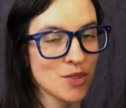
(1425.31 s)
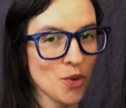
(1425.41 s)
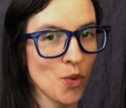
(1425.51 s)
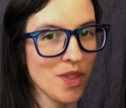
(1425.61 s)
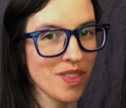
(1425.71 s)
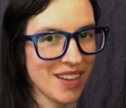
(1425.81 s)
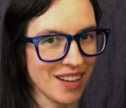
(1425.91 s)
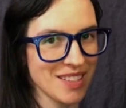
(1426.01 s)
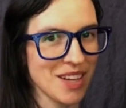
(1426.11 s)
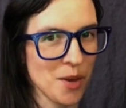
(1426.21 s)
So the
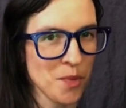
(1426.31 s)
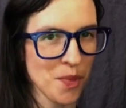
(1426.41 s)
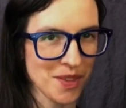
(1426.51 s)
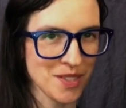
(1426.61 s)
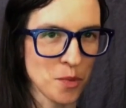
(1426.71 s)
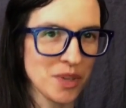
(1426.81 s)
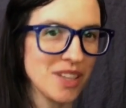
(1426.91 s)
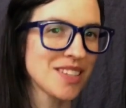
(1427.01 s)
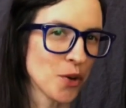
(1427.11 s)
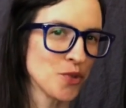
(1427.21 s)
next time that
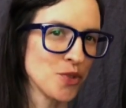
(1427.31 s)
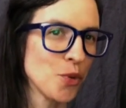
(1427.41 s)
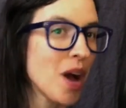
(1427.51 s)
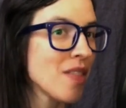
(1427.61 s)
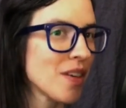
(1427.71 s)
somebody tells you